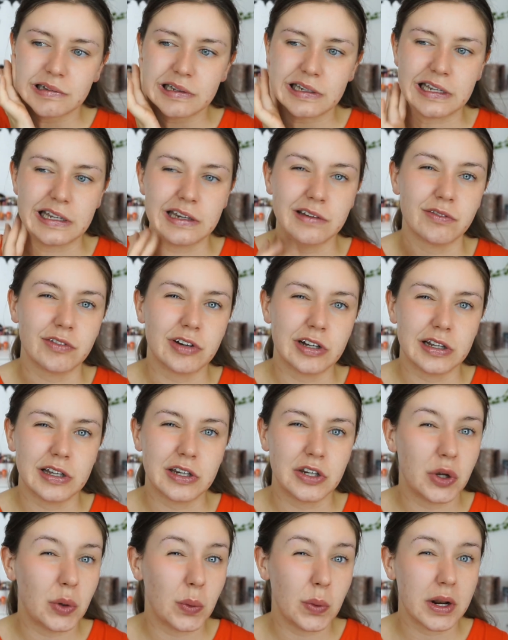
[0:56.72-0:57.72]
Didn't
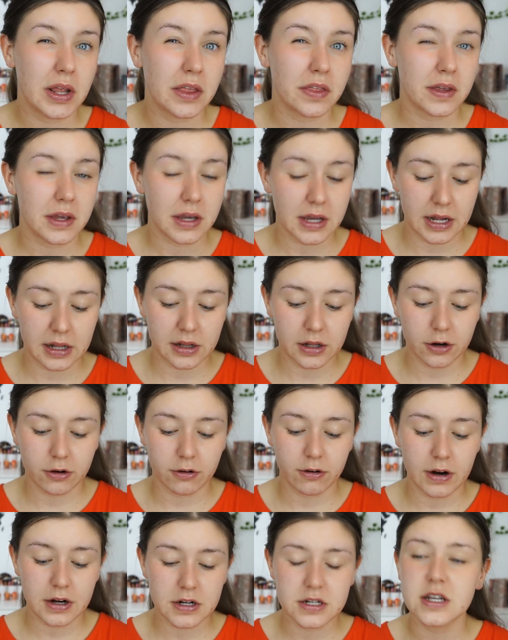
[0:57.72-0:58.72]
really do anything color
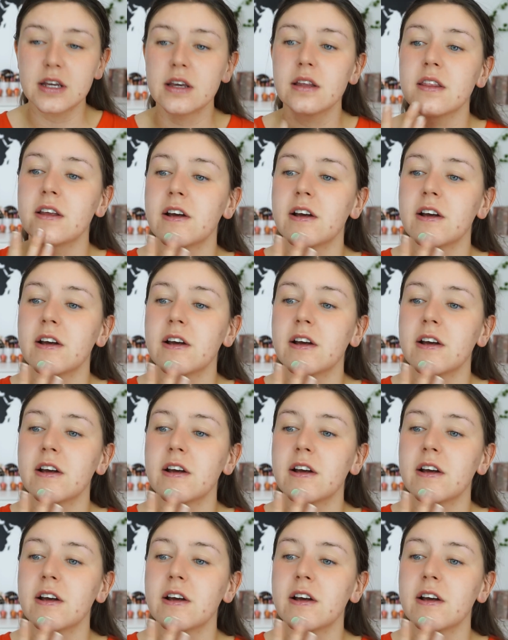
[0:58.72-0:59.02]
correcting.